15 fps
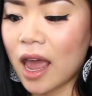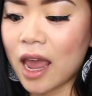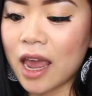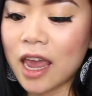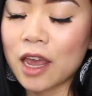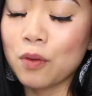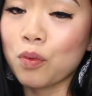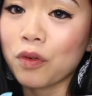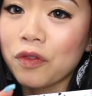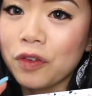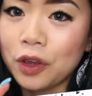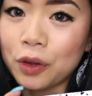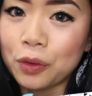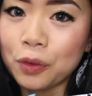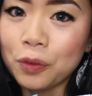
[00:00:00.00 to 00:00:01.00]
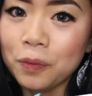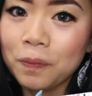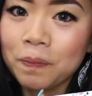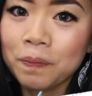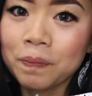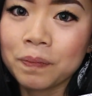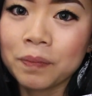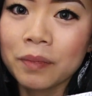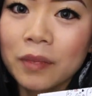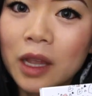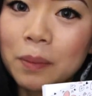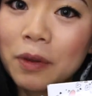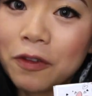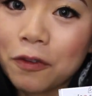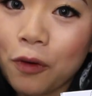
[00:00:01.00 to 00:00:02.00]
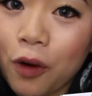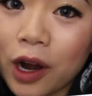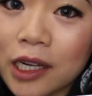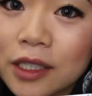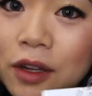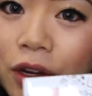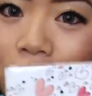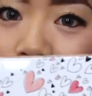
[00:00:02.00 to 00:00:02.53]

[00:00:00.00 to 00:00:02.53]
a review before I start